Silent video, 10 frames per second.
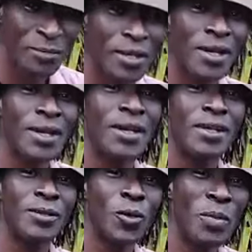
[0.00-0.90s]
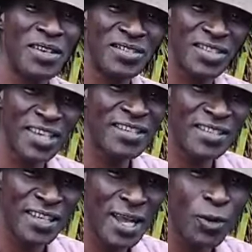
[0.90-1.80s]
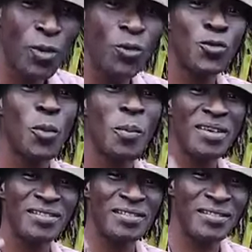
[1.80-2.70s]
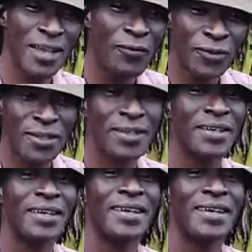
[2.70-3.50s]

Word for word: team. Number six, they can go number seven,